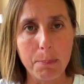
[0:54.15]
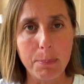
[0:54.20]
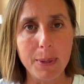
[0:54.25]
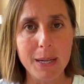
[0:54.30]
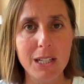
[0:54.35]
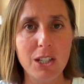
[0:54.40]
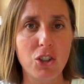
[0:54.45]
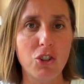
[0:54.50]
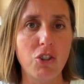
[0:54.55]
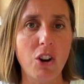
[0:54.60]

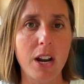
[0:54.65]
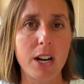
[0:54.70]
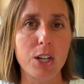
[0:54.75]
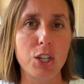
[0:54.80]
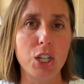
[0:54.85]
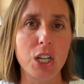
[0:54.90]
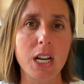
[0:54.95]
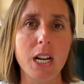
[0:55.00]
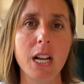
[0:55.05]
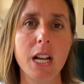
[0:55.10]
bid
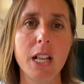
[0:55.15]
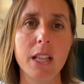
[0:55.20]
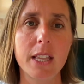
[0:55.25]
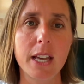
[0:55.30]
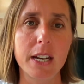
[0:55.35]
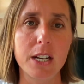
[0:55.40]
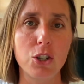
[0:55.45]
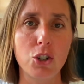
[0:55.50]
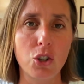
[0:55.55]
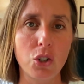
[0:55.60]
strategy
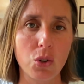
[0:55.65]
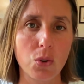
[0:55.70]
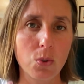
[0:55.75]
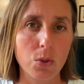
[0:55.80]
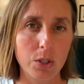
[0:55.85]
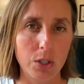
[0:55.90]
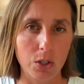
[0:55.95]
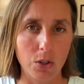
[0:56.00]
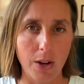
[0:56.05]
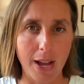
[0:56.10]
that
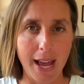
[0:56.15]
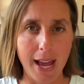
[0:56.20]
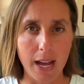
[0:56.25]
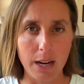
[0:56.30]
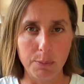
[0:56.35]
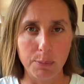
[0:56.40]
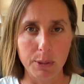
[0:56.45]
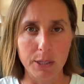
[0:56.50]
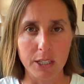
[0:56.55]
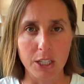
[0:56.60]
ensures your
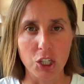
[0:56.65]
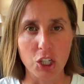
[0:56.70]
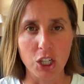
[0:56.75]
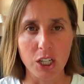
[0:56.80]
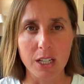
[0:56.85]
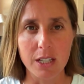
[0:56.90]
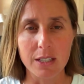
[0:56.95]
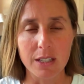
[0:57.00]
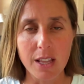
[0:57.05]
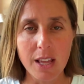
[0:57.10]
ad
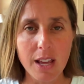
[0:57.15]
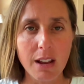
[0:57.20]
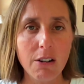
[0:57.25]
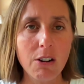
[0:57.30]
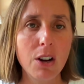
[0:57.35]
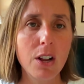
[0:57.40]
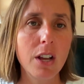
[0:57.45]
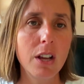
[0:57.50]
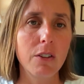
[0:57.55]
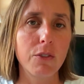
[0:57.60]
position is
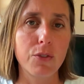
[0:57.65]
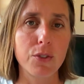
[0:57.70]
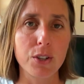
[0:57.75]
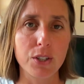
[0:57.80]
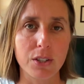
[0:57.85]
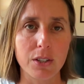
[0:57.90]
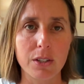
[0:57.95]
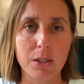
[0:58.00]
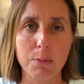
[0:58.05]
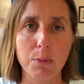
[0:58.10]
there
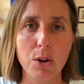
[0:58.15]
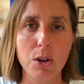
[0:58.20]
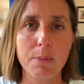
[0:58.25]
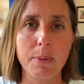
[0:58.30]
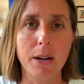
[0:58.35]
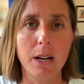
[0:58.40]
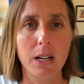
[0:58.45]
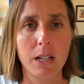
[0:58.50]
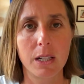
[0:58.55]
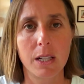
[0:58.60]
versus
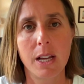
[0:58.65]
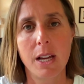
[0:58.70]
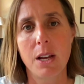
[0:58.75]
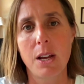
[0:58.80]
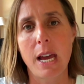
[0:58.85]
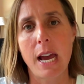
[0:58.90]
mobile,